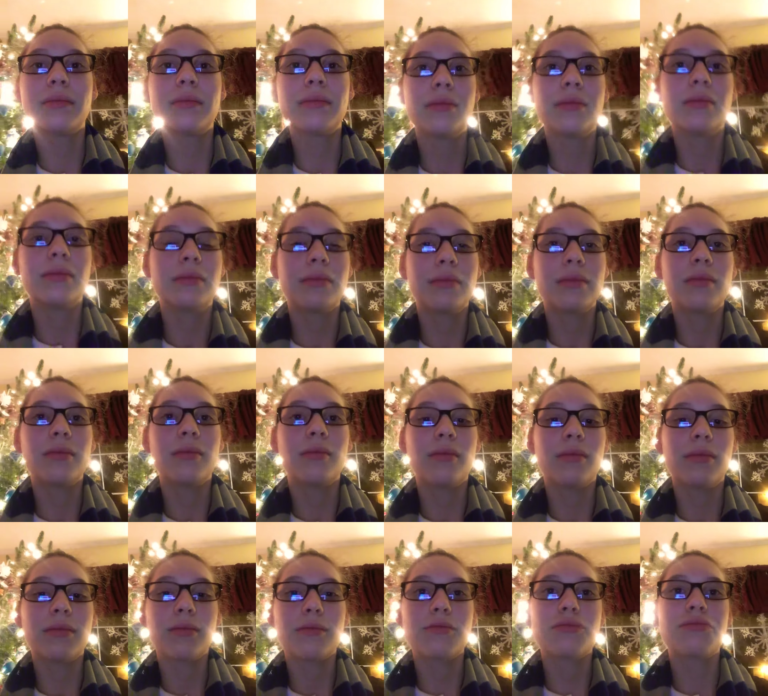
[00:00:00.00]

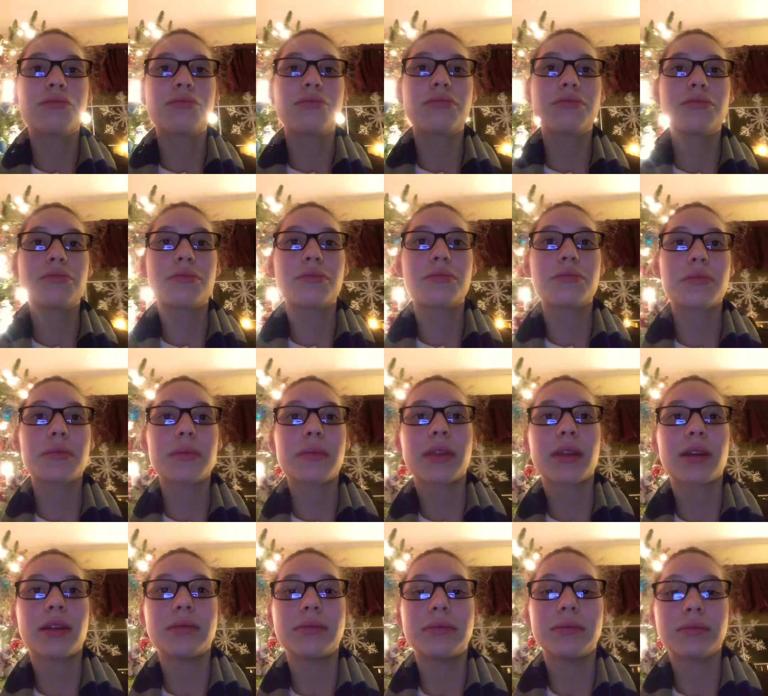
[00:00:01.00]

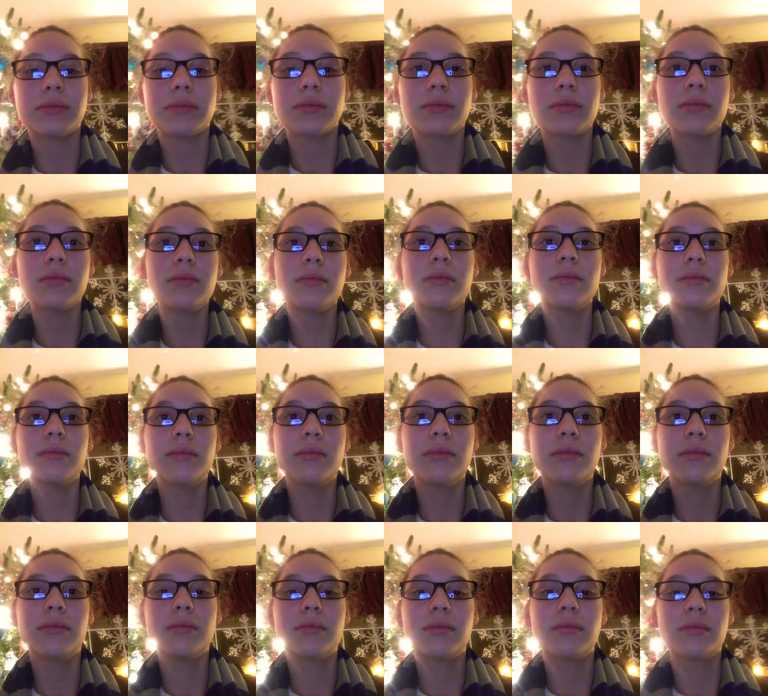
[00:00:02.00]

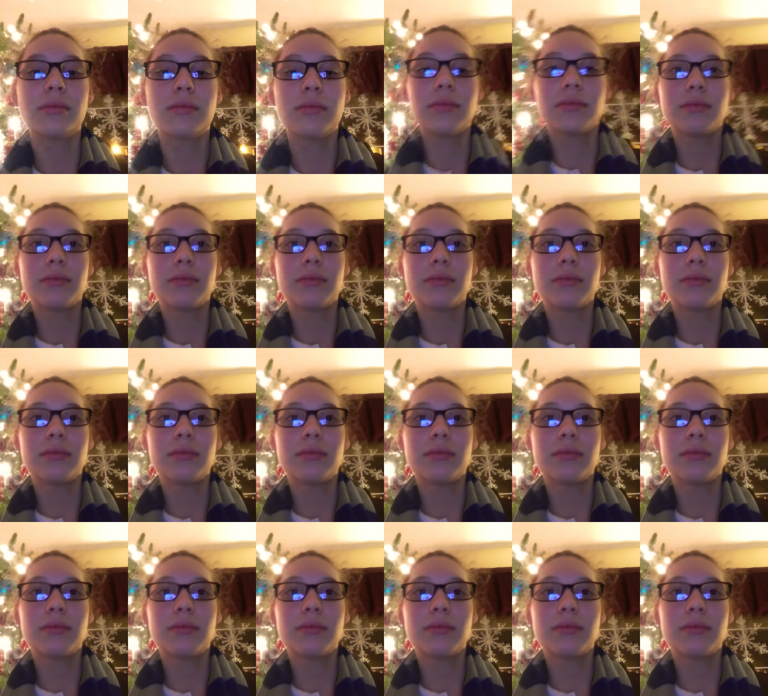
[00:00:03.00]
(no one is talking)